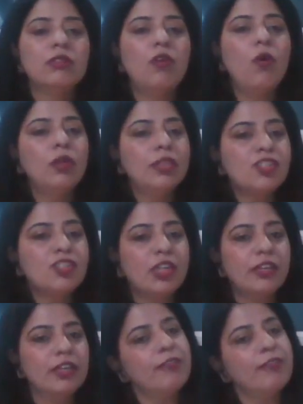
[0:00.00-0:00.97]
all the
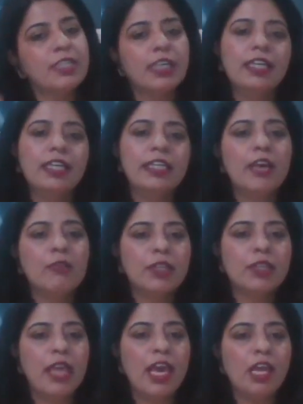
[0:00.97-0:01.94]
children physically, they were
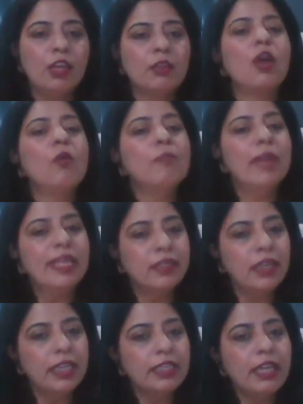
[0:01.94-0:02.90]
there. Now,
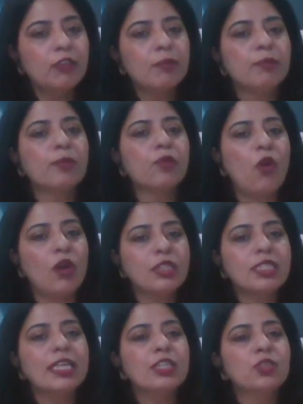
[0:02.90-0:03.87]
mentally, they were
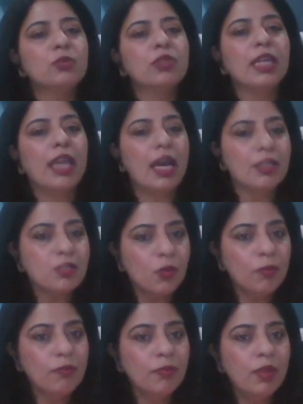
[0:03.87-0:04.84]
brought into the
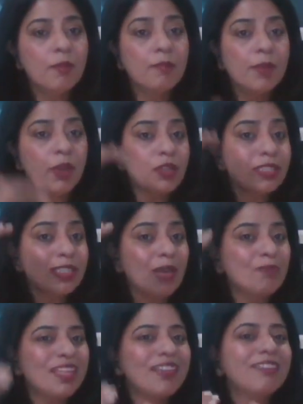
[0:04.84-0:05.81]
classroom because
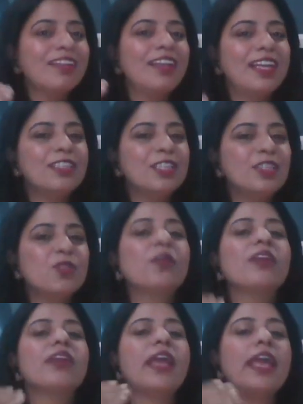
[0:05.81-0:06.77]
something related to
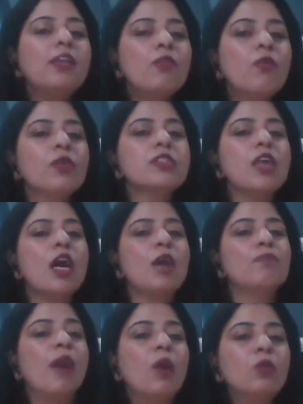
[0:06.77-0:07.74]
rain was
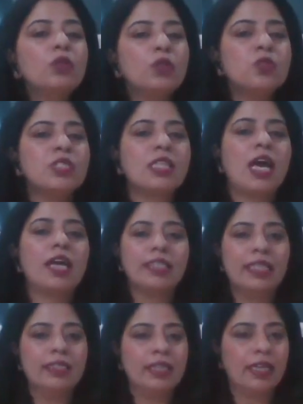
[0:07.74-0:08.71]
about to
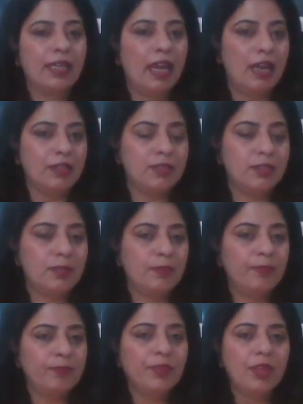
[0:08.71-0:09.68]
start in the class.